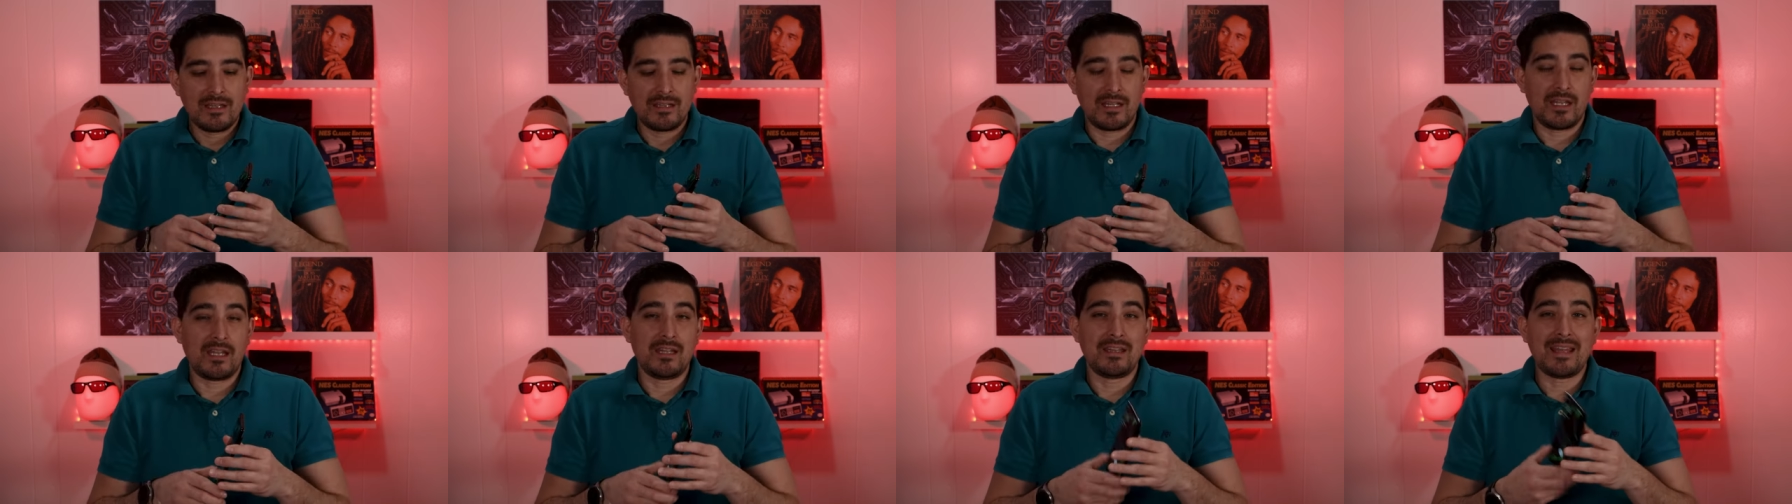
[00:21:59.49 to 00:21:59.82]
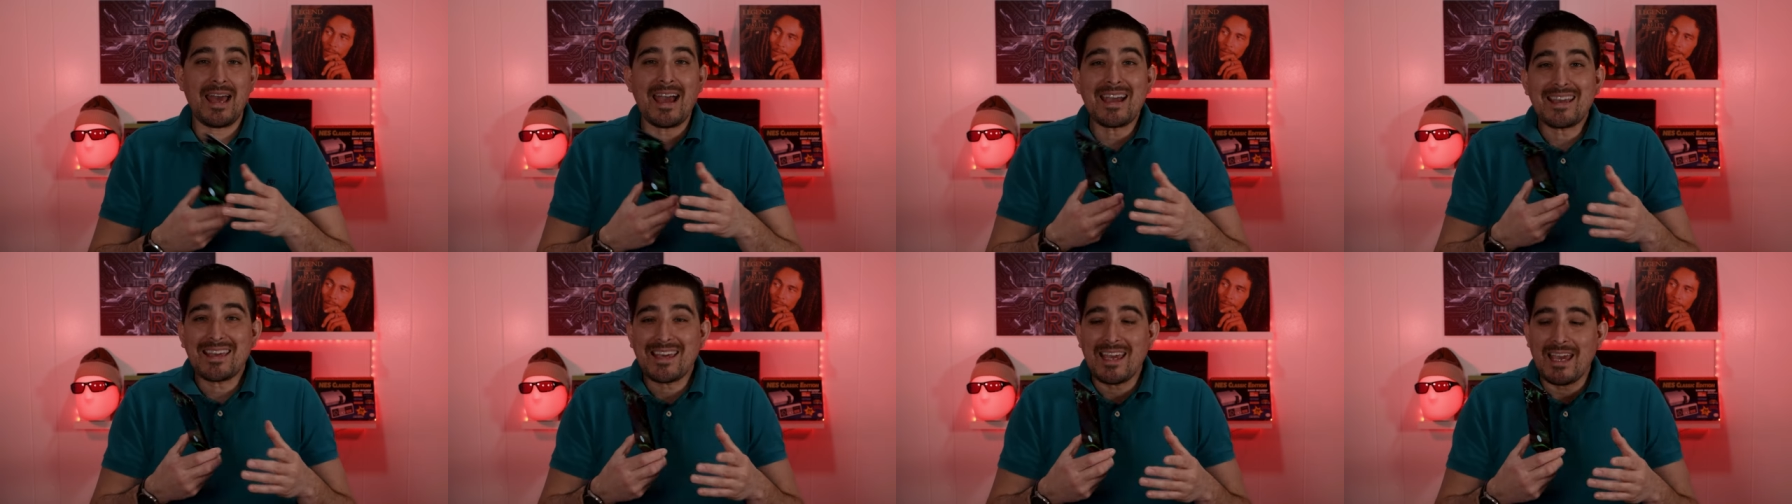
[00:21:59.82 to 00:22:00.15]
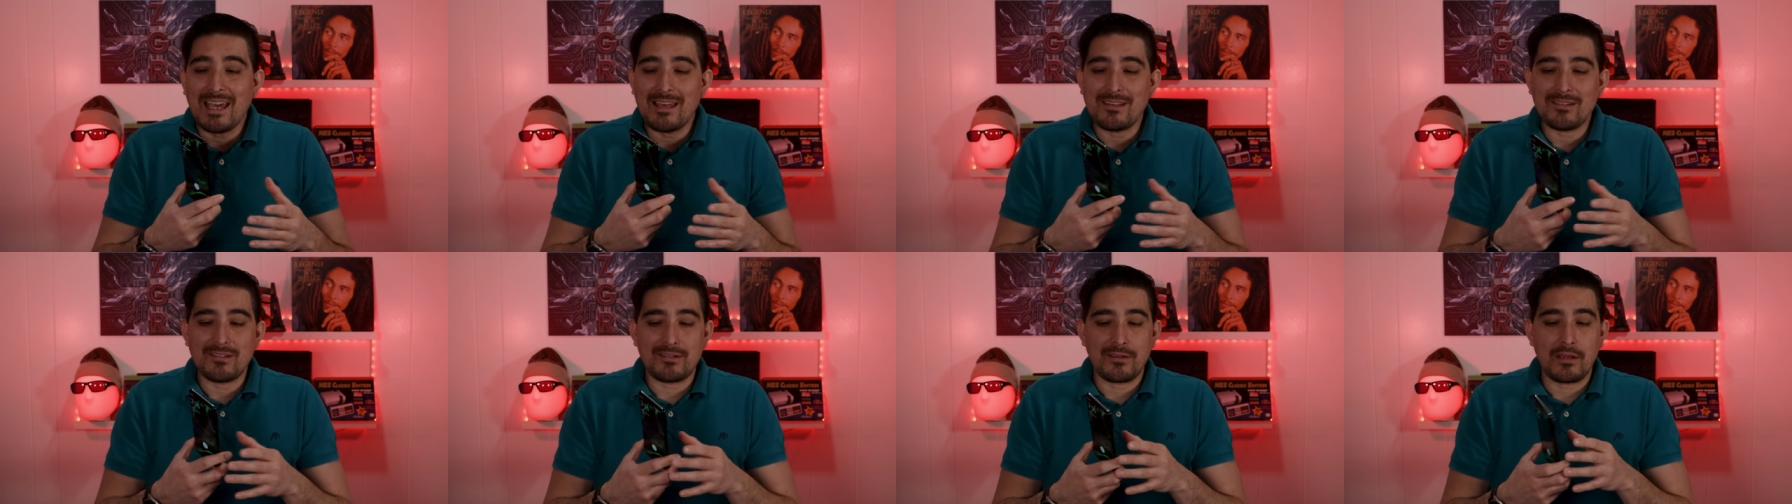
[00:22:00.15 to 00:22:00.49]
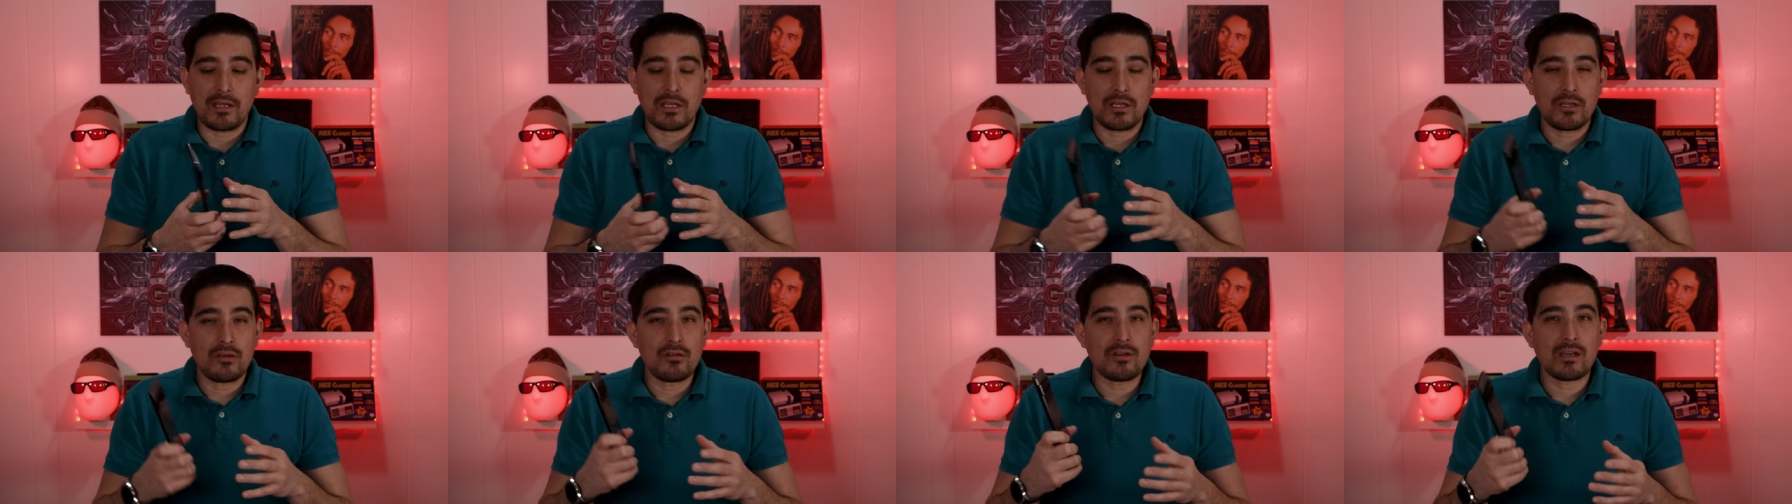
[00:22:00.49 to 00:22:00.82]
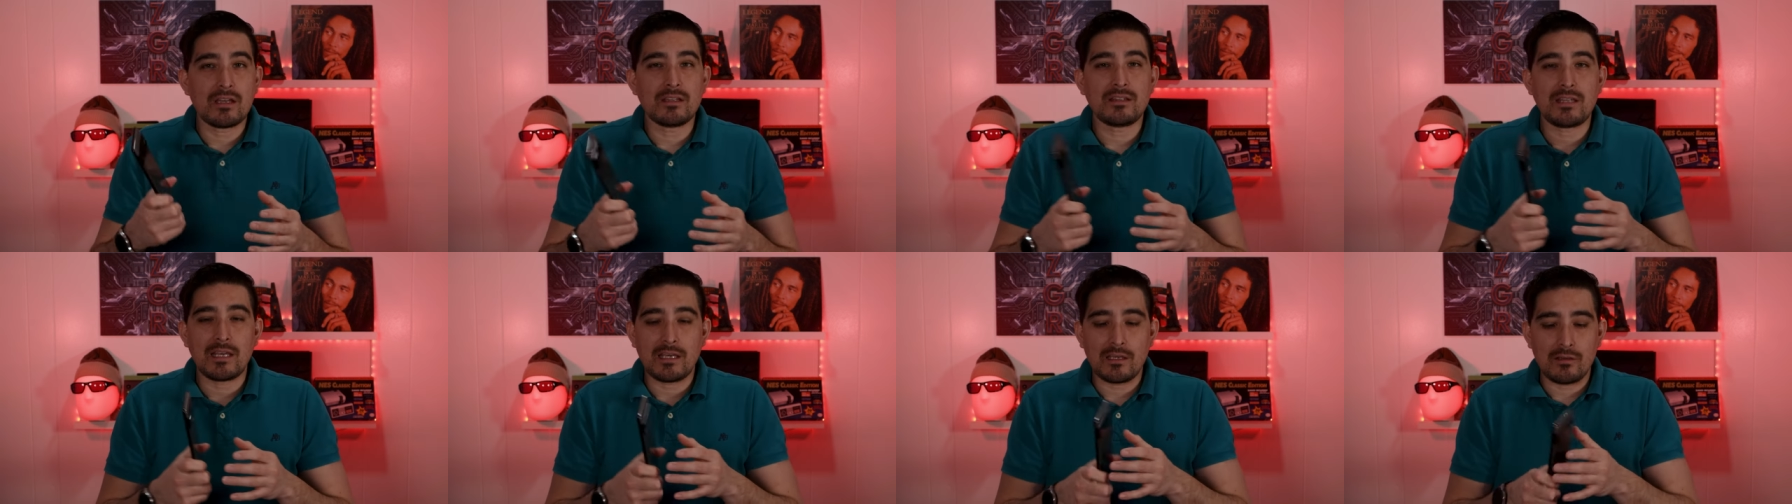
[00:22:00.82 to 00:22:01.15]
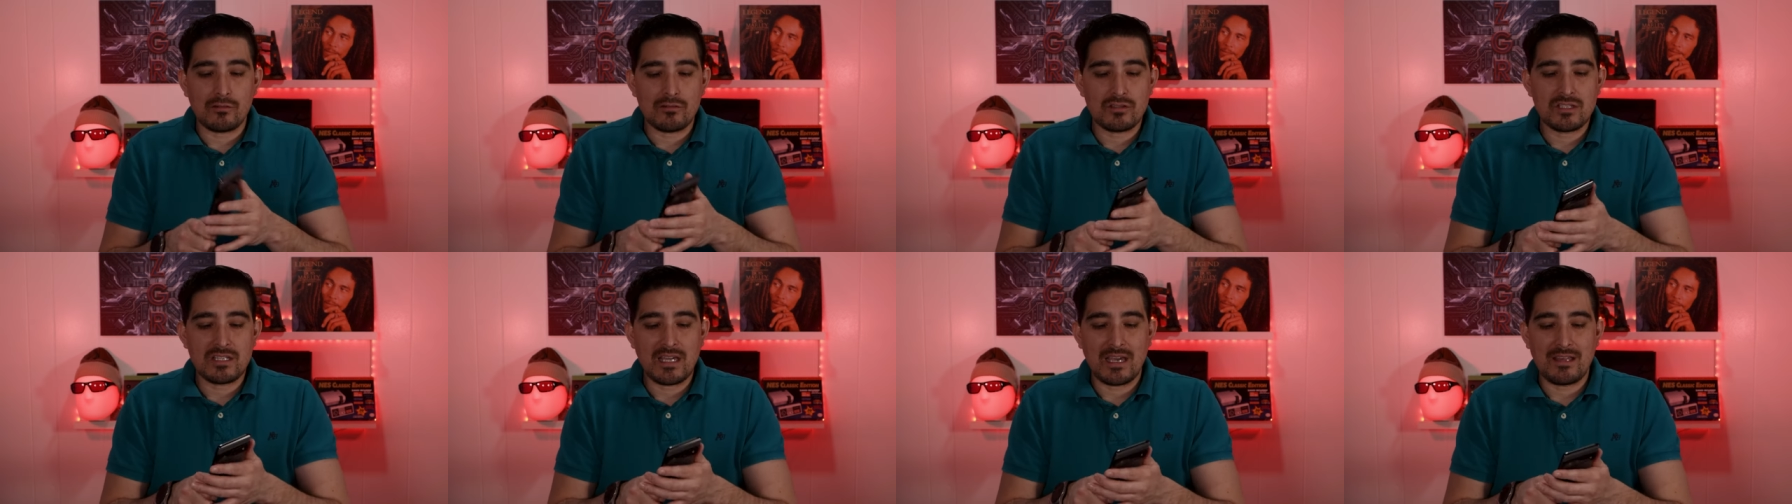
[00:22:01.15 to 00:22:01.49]
then in that case, you can take
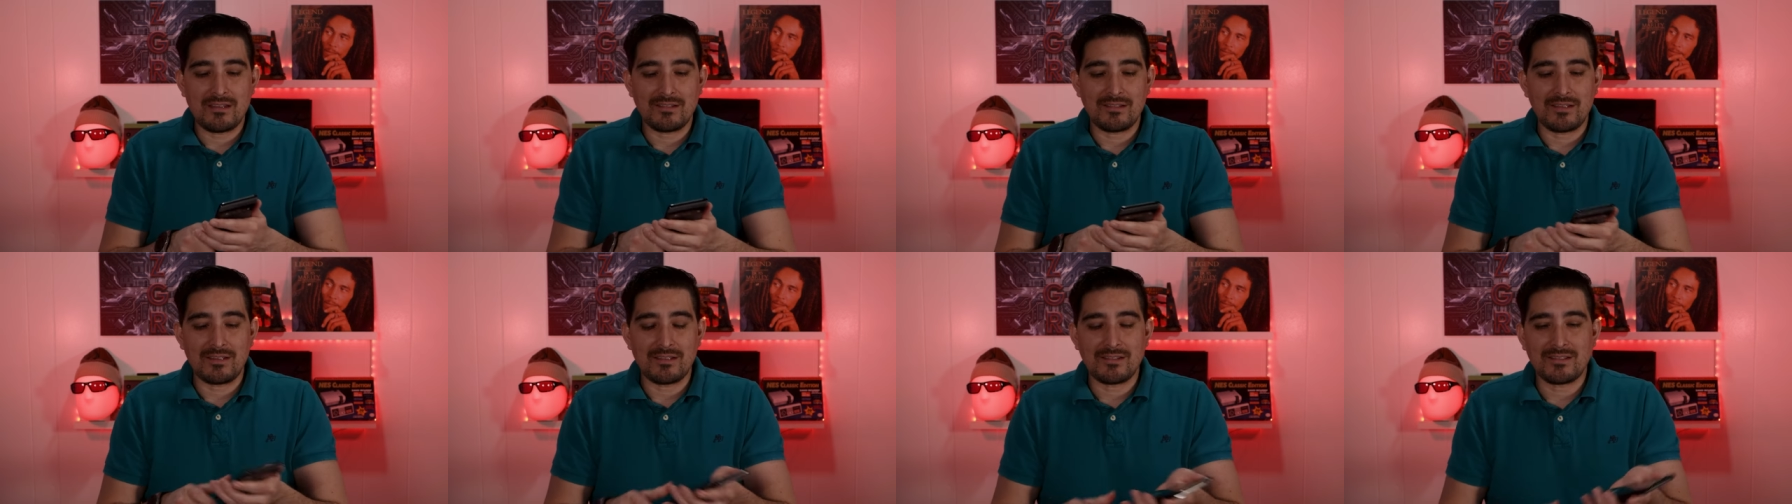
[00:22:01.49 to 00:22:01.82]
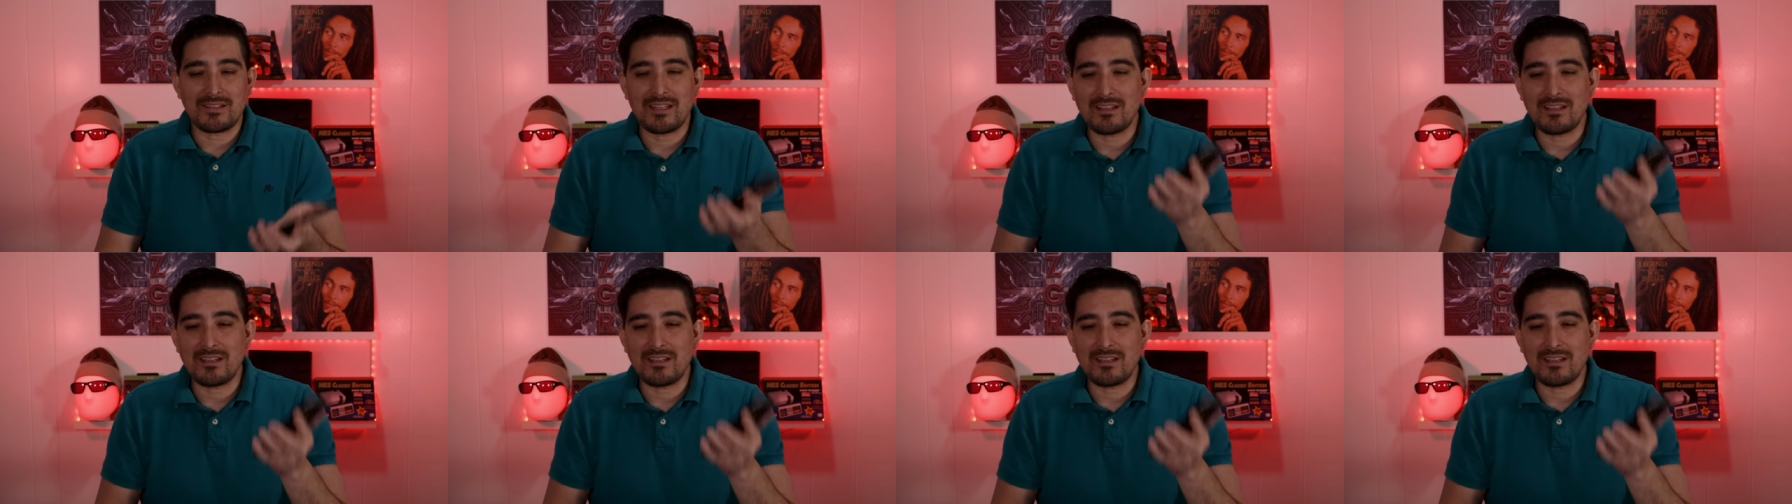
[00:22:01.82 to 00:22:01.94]
your chances.